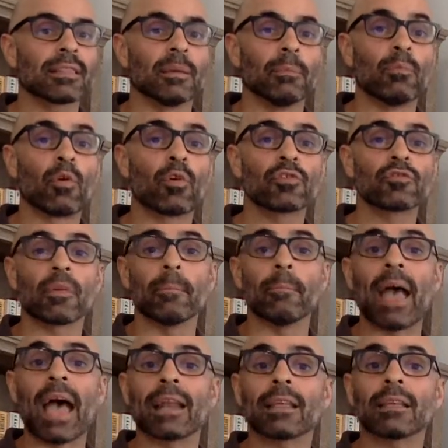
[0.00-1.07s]
the more
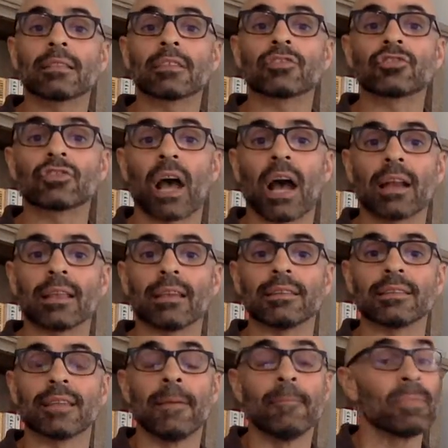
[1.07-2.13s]
dramatic the shot is.